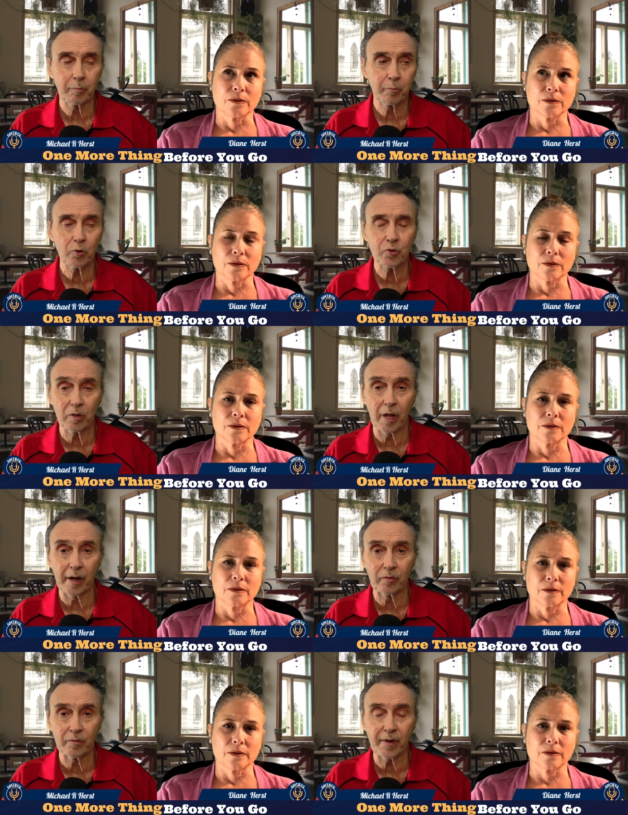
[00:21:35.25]
Speaker 1: personal
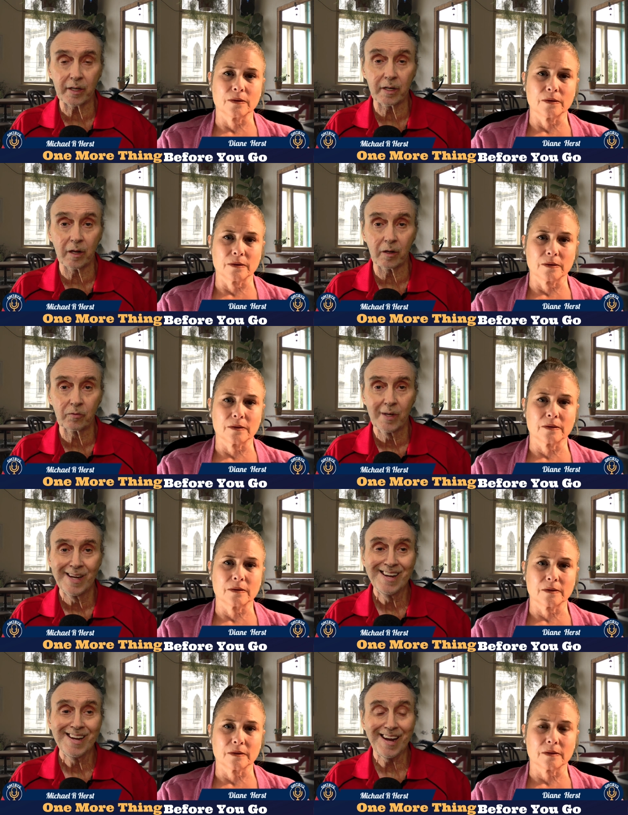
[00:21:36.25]
lives affected us
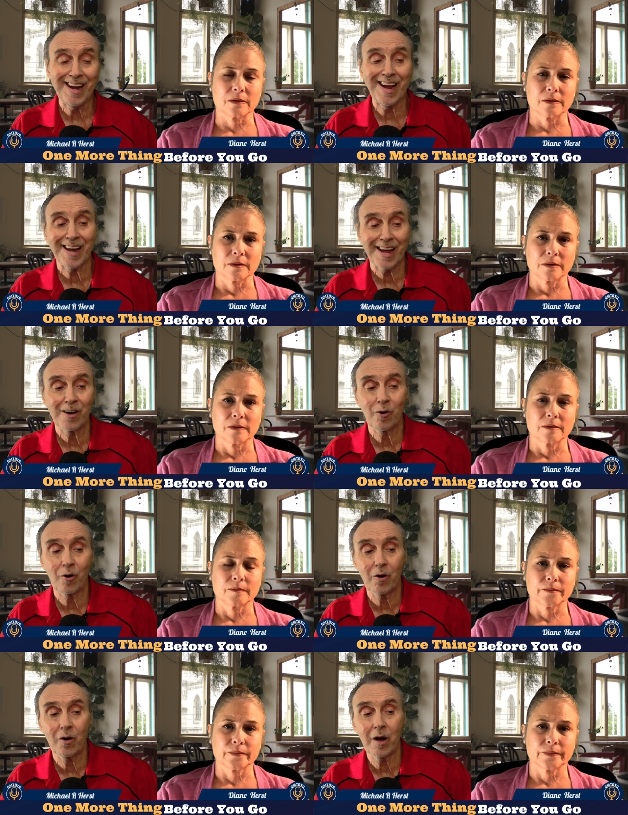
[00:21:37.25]
and
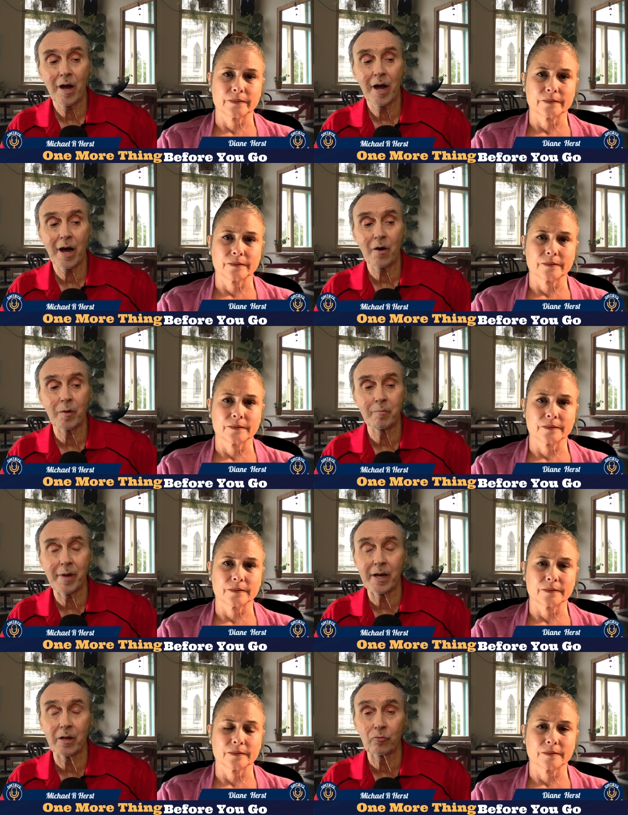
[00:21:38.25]
how it
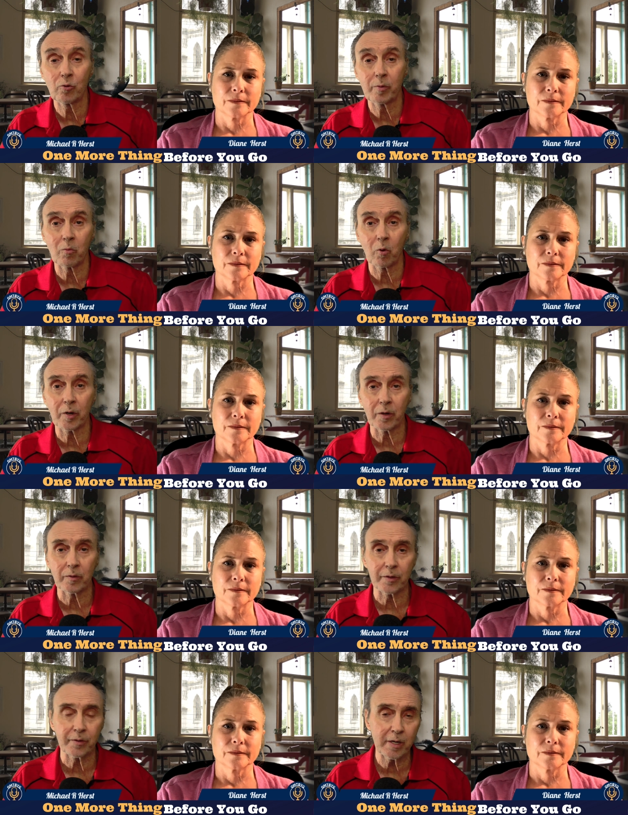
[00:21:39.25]
made us who we were during
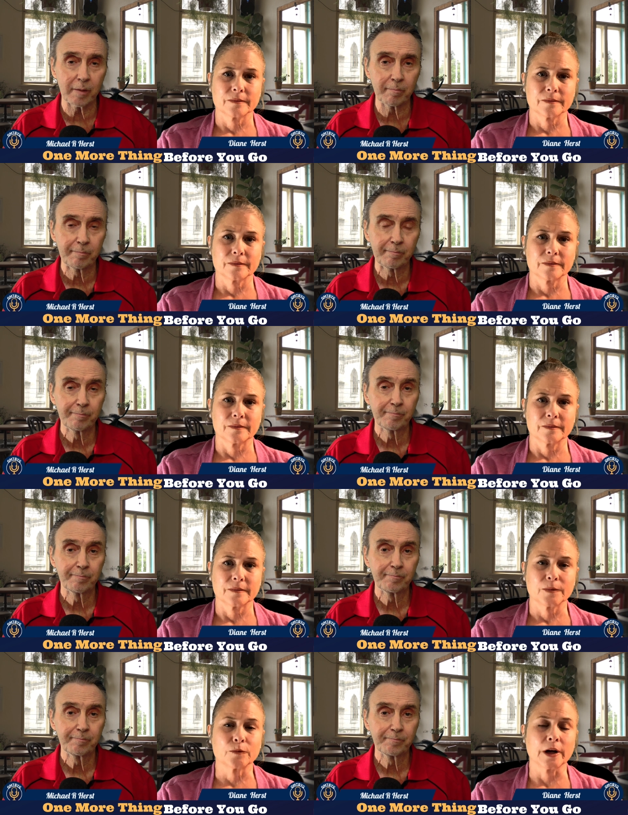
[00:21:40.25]
the time.
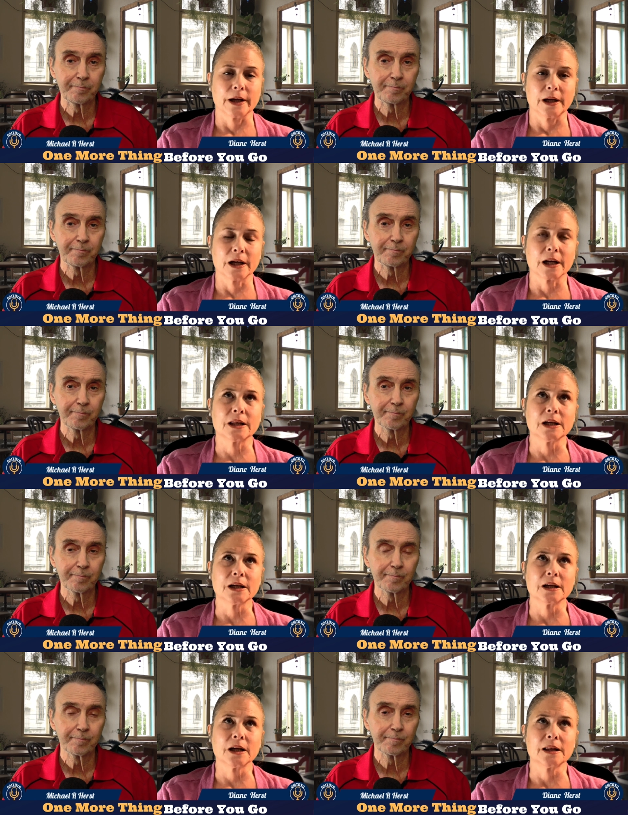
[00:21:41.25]
Speaker 2: Right. And I
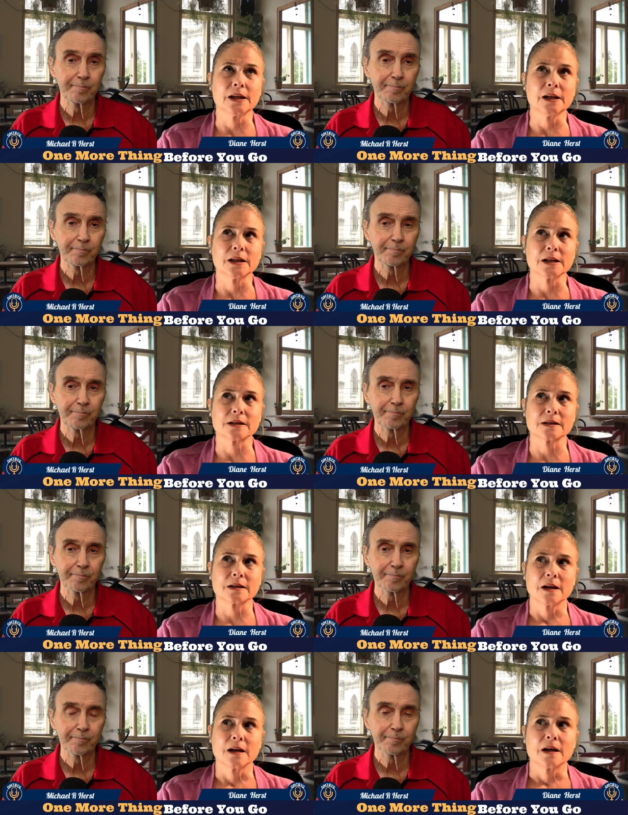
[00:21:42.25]
think I think
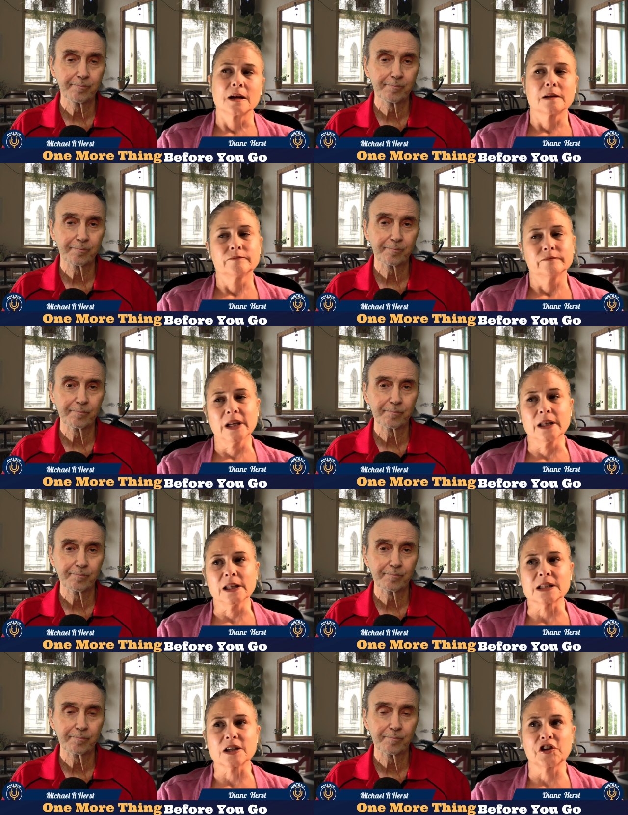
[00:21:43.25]
that's I
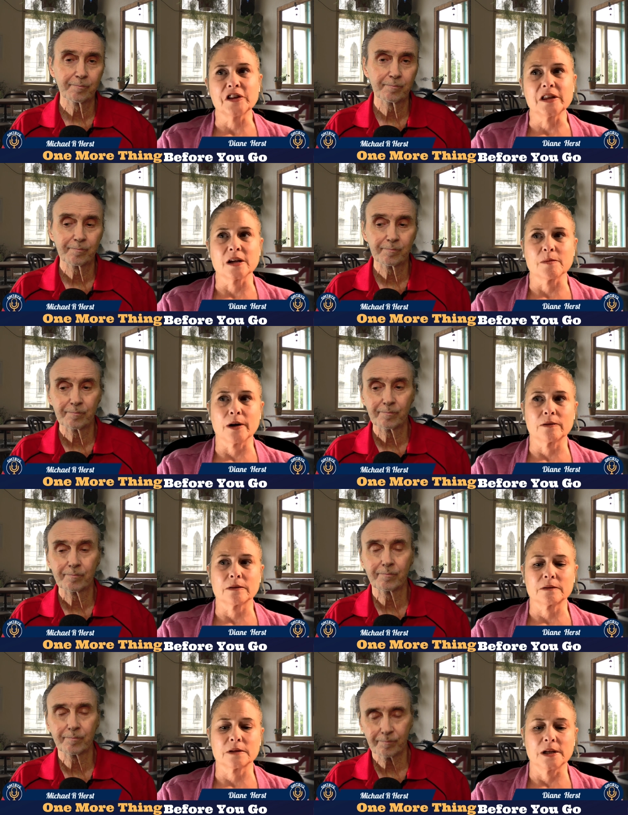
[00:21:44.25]
think that's a good thing
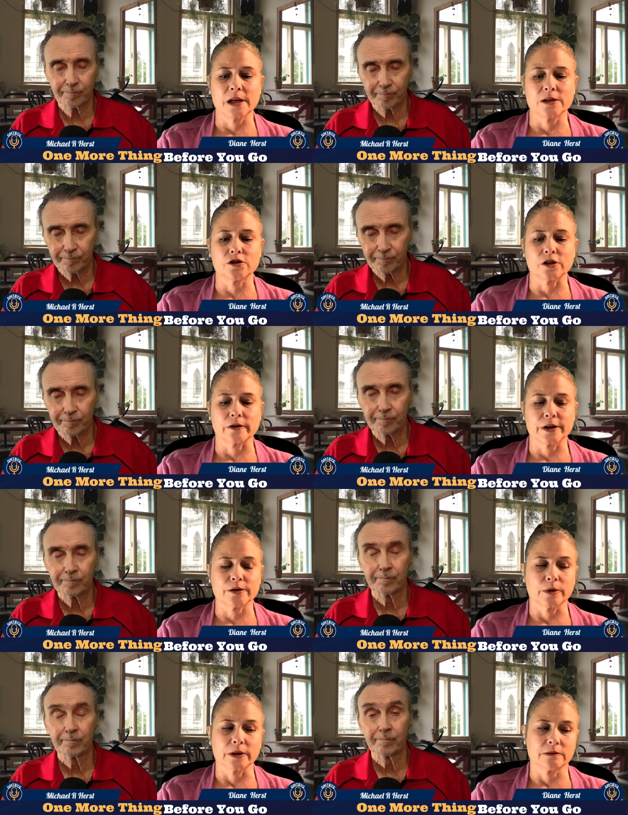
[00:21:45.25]
about today's
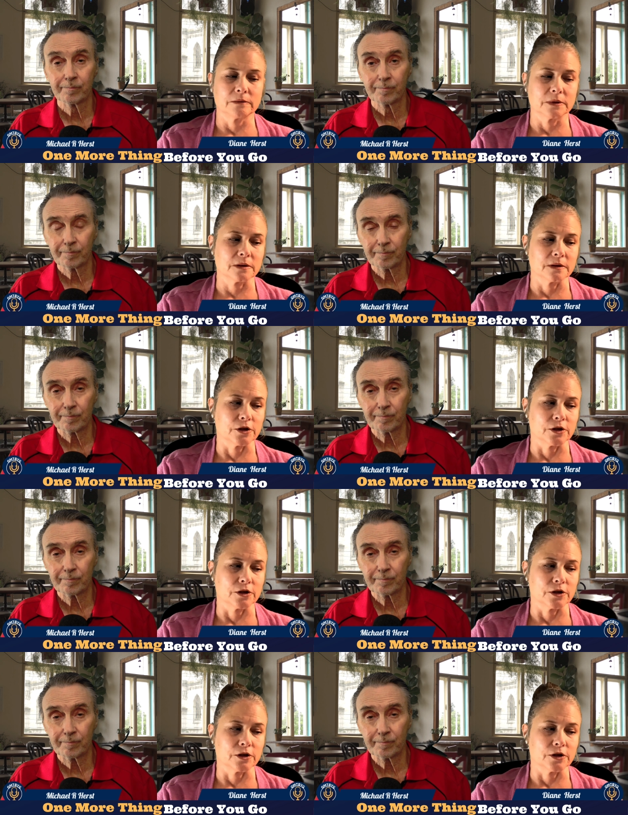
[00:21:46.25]
generation what what's the